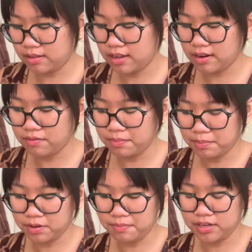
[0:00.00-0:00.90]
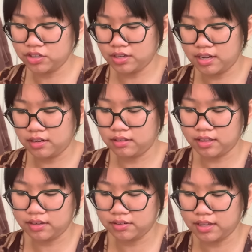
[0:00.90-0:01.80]
think I remember mentioning
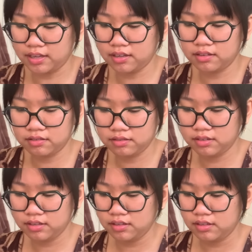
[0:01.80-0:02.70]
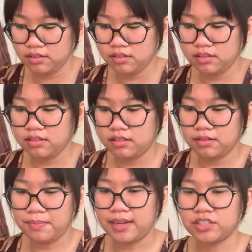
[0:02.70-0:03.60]
that they're like
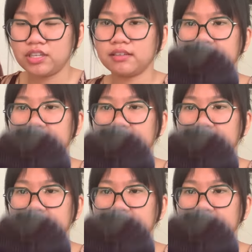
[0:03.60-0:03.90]
matching.